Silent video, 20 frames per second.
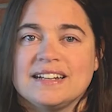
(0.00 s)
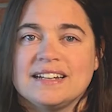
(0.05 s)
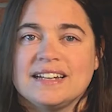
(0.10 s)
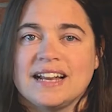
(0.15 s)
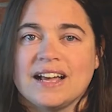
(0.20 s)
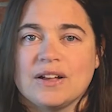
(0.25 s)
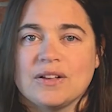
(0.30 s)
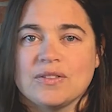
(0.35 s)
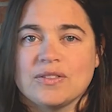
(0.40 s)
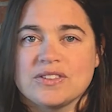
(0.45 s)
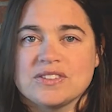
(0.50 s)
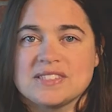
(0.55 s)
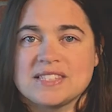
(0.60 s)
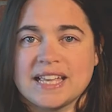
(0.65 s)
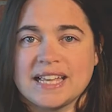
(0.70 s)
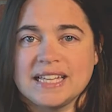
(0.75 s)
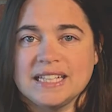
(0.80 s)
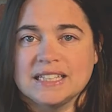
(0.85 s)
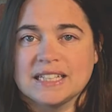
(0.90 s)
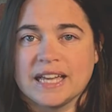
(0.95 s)
Now, the
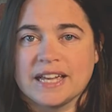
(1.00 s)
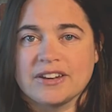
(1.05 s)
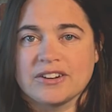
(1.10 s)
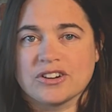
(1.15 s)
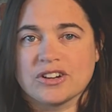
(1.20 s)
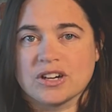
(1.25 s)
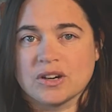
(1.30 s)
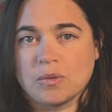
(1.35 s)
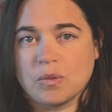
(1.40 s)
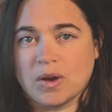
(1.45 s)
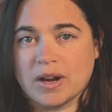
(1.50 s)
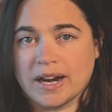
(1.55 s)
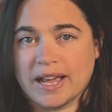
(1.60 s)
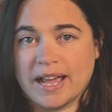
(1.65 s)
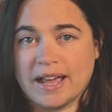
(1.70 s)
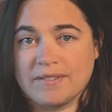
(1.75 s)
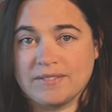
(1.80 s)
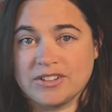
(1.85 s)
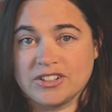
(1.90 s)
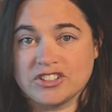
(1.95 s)
second light you're going to want to
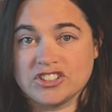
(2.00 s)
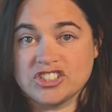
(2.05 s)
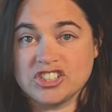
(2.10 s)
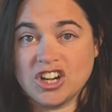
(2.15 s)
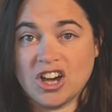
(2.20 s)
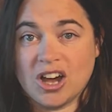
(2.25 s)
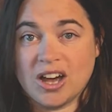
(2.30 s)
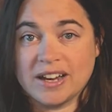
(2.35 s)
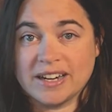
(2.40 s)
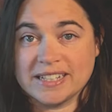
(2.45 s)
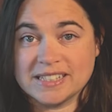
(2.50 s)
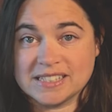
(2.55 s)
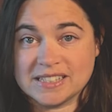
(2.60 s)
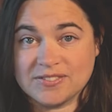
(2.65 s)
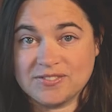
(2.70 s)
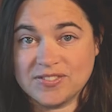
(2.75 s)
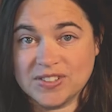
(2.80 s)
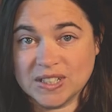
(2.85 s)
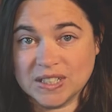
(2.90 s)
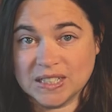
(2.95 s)
have in your shot is the
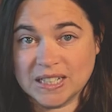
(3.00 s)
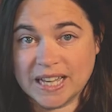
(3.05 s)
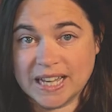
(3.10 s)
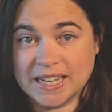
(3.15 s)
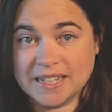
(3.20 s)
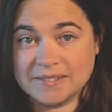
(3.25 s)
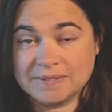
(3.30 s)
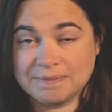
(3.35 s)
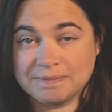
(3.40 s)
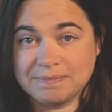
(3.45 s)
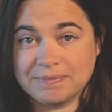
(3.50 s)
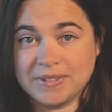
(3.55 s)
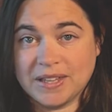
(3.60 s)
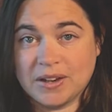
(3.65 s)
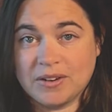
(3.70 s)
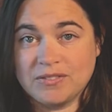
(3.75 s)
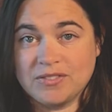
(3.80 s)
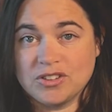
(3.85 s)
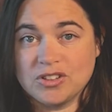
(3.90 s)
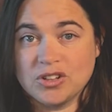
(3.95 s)
fill light.
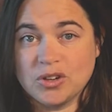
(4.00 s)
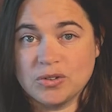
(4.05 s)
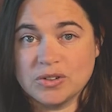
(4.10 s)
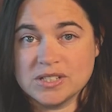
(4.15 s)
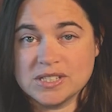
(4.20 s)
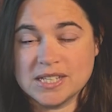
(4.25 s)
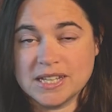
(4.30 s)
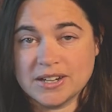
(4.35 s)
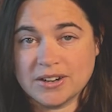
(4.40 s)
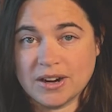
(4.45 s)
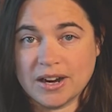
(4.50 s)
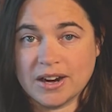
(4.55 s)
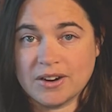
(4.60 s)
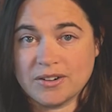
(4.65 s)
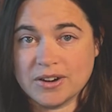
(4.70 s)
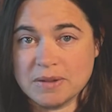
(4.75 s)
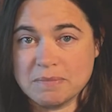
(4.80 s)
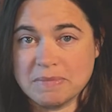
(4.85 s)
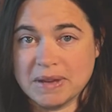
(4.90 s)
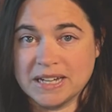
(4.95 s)
Now, if you notice here, I
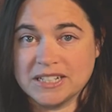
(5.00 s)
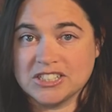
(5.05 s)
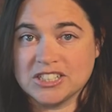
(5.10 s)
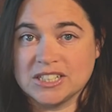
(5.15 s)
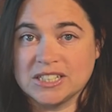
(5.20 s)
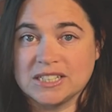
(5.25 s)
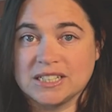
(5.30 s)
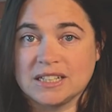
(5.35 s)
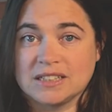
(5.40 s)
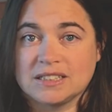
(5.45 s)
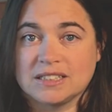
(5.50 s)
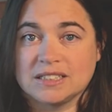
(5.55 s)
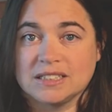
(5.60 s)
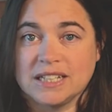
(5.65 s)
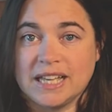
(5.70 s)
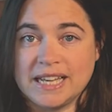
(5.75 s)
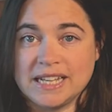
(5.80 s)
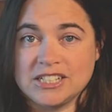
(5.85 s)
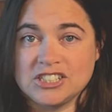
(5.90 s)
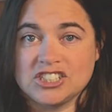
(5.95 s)
already mentioned that the
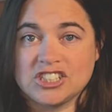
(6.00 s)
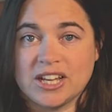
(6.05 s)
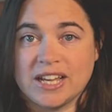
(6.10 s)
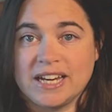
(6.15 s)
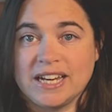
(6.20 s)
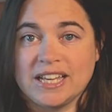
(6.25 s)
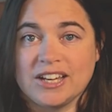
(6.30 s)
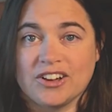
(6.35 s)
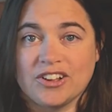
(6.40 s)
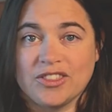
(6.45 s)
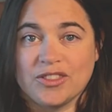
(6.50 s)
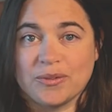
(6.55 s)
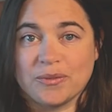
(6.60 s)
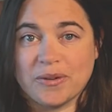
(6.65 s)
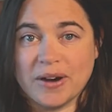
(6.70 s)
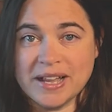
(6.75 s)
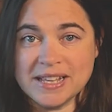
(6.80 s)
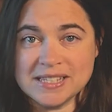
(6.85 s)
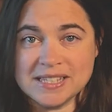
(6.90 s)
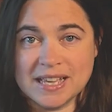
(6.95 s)
light shining on the
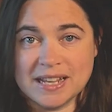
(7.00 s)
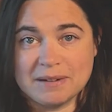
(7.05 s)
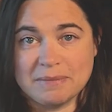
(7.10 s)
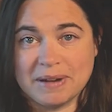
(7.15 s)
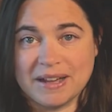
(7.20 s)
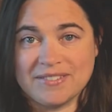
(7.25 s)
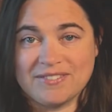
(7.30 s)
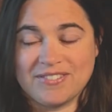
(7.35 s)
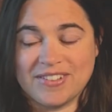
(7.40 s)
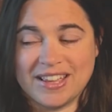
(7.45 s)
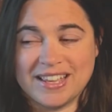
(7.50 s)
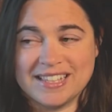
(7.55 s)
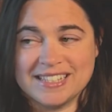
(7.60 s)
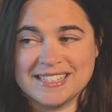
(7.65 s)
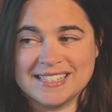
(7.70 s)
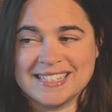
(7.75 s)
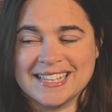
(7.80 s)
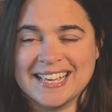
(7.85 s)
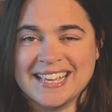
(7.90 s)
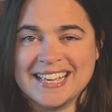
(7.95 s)
right side of my
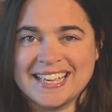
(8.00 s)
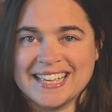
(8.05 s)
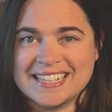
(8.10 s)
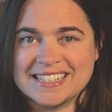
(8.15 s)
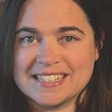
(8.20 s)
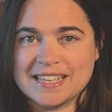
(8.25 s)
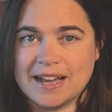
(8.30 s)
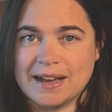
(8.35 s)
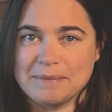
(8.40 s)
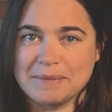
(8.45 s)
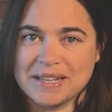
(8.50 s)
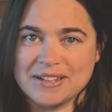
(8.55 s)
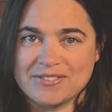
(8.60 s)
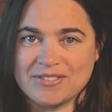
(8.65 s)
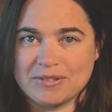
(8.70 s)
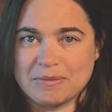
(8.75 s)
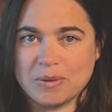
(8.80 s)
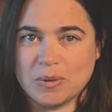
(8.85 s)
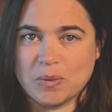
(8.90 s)
face is coming from a